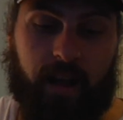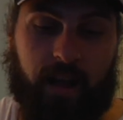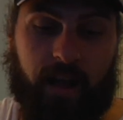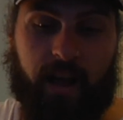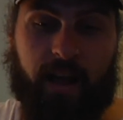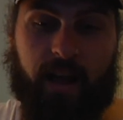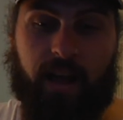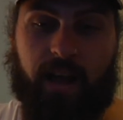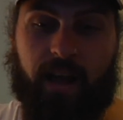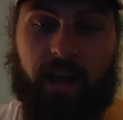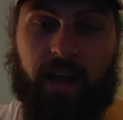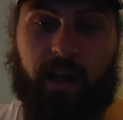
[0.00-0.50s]

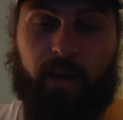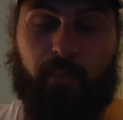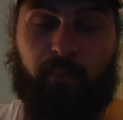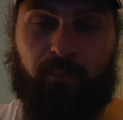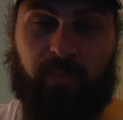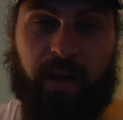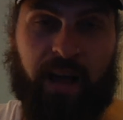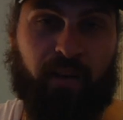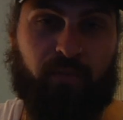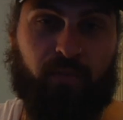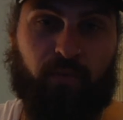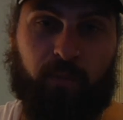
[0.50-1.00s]

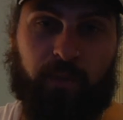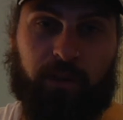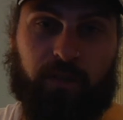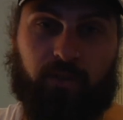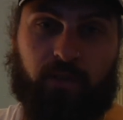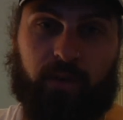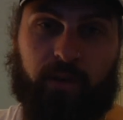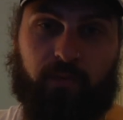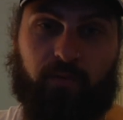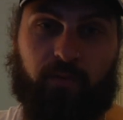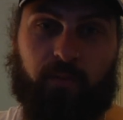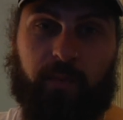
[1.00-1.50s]
Back from my
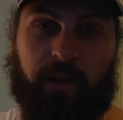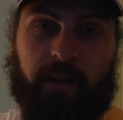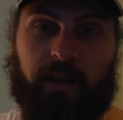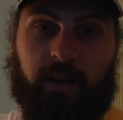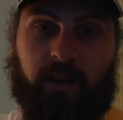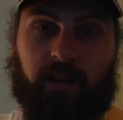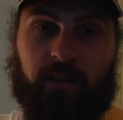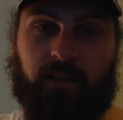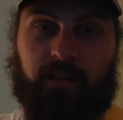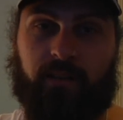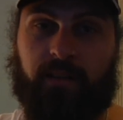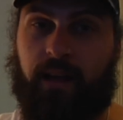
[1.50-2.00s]
trip from
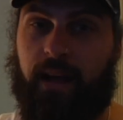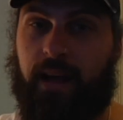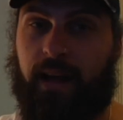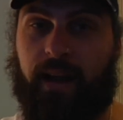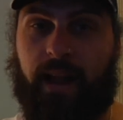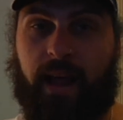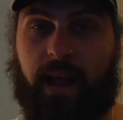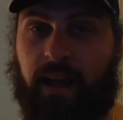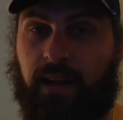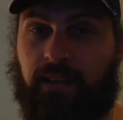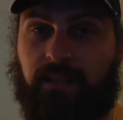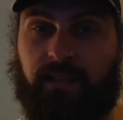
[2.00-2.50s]
England. Had
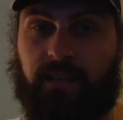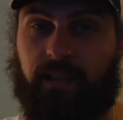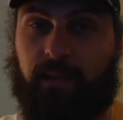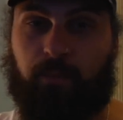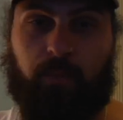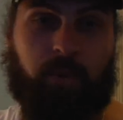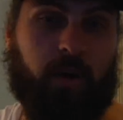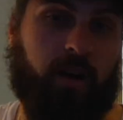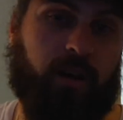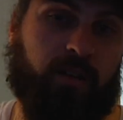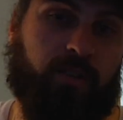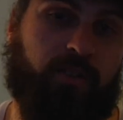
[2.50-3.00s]
a hectic
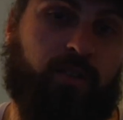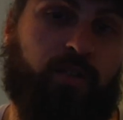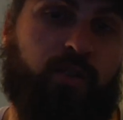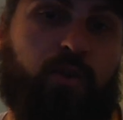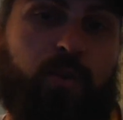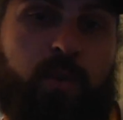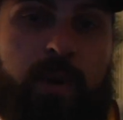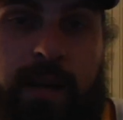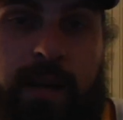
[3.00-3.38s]
past 2